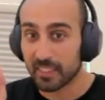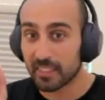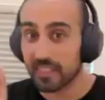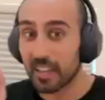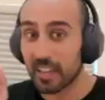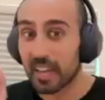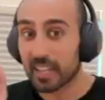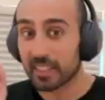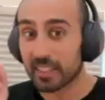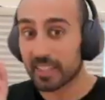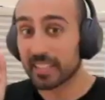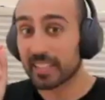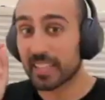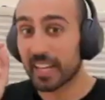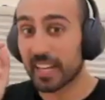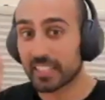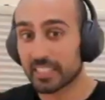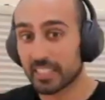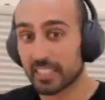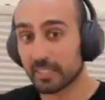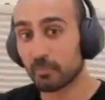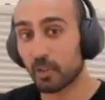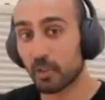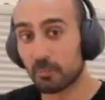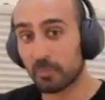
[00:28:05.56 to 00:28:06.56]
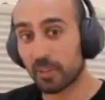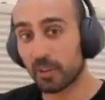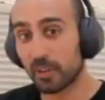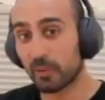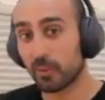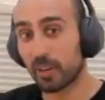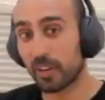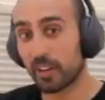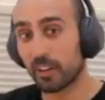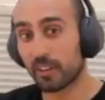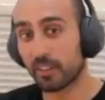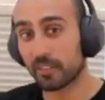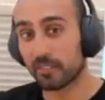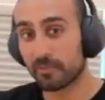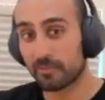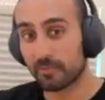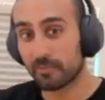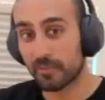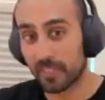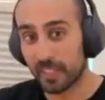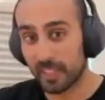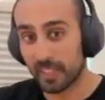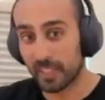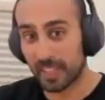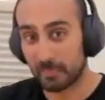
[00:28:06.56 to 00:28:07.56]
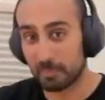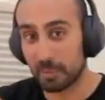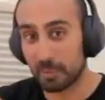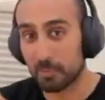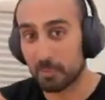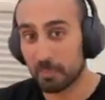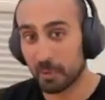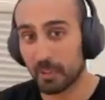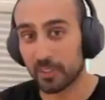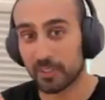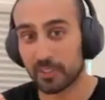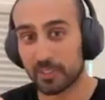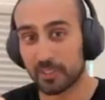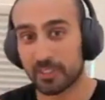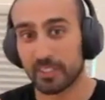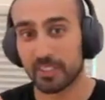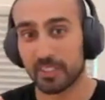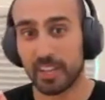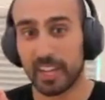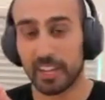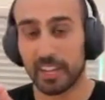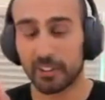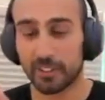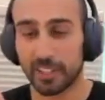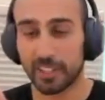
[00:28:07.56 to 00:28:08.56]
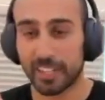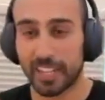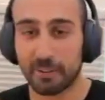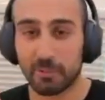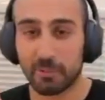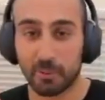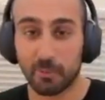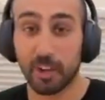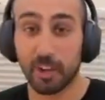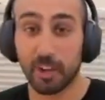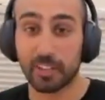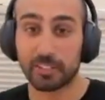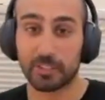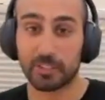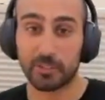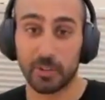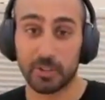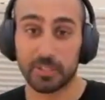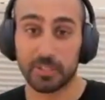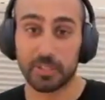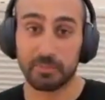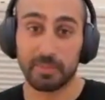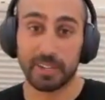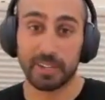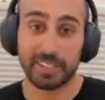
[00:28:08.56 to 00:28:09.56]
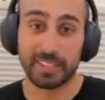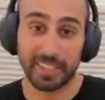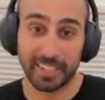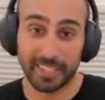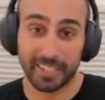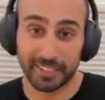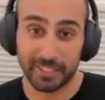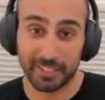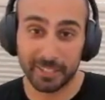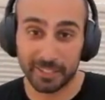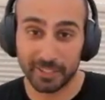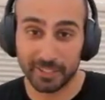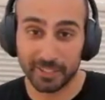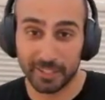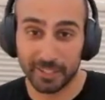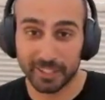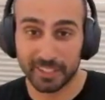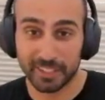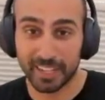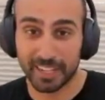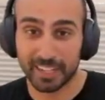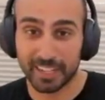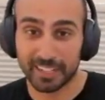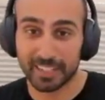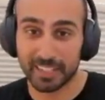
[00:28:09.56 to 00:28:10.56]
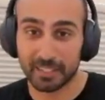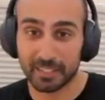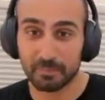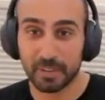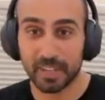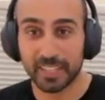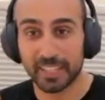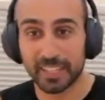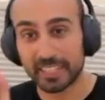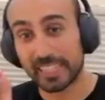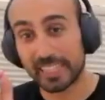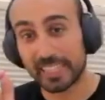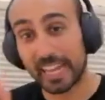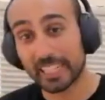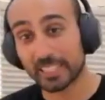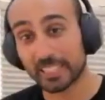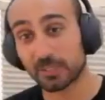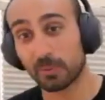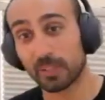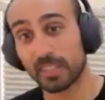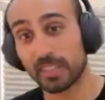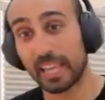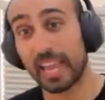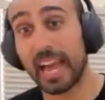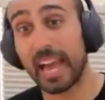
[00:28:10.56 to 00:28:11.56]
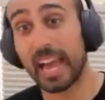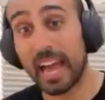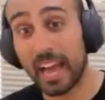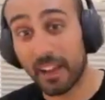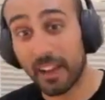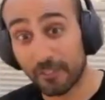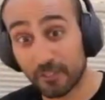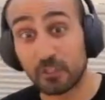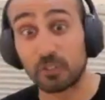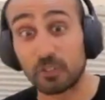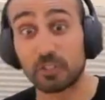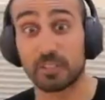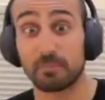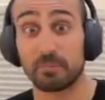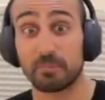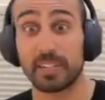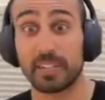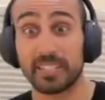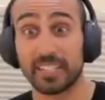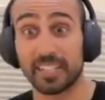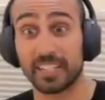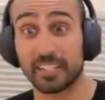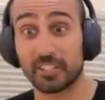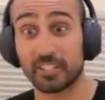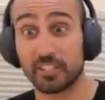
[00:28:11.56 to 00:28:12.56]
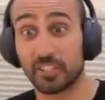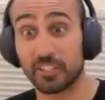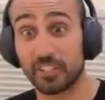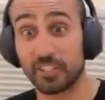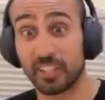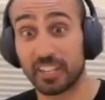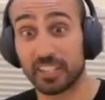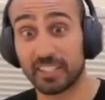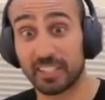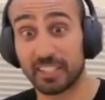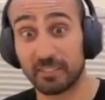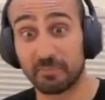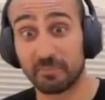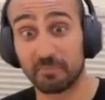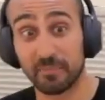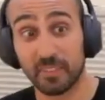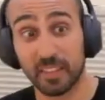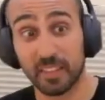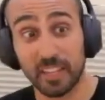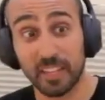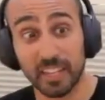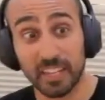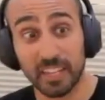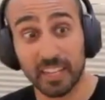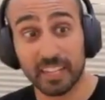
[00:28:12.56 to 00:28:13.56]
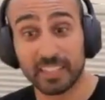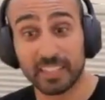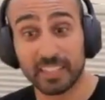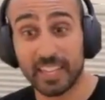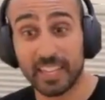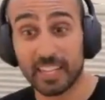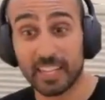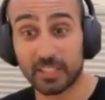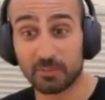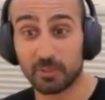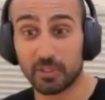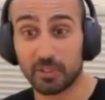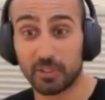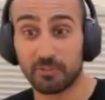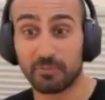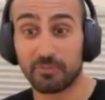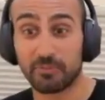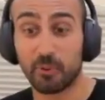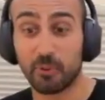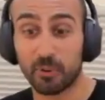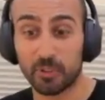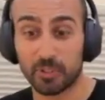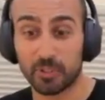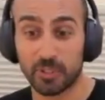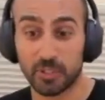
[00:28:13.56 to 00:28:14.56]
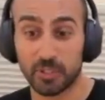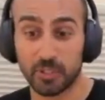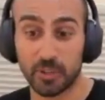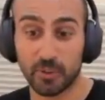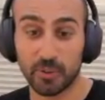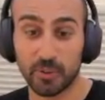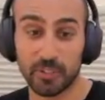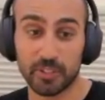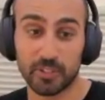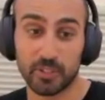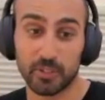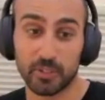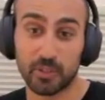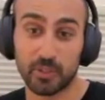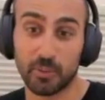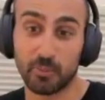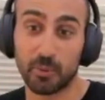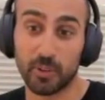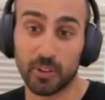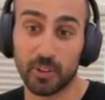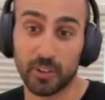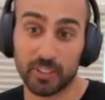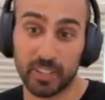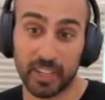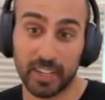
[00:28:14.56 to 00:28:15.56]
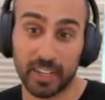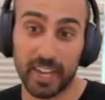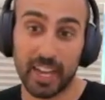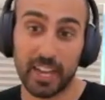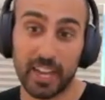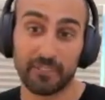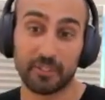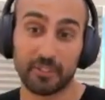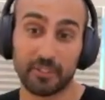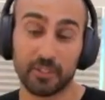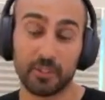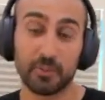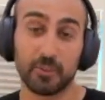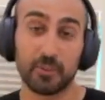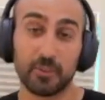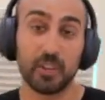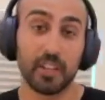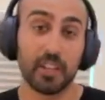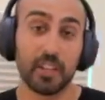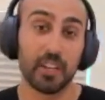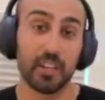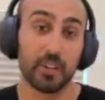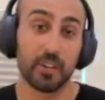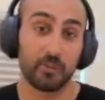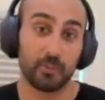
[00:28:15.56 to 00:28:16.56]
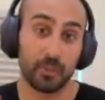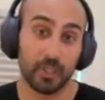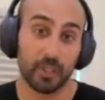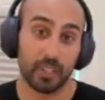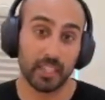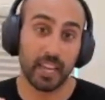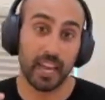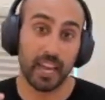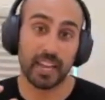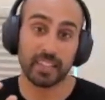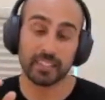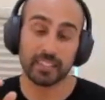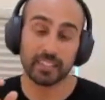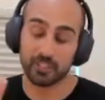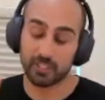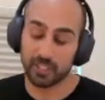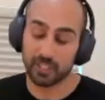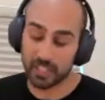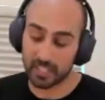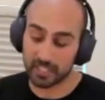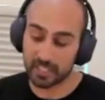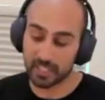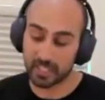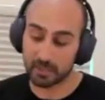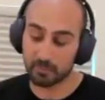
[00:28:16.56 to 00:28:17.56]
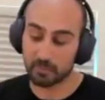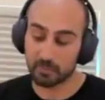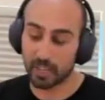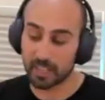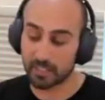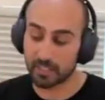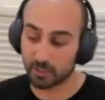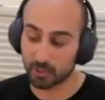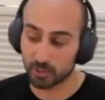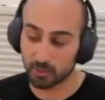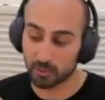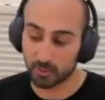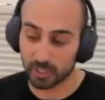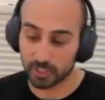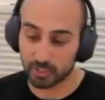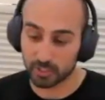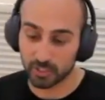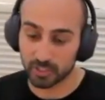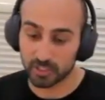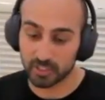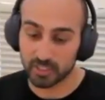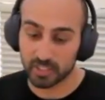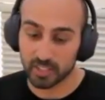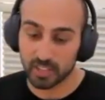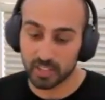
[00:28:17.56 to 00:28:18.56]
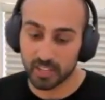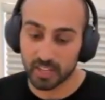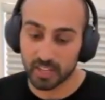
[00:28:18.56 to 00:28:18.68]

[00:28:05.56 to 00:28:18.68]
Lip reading: I think that's the moment where like people, I don't think anyone wants to go submit a ticket to the data team. I think that's when they have to submit a ticket to the data team. That's when they're forced to go into the world and have to really ask their data team to answer those questions.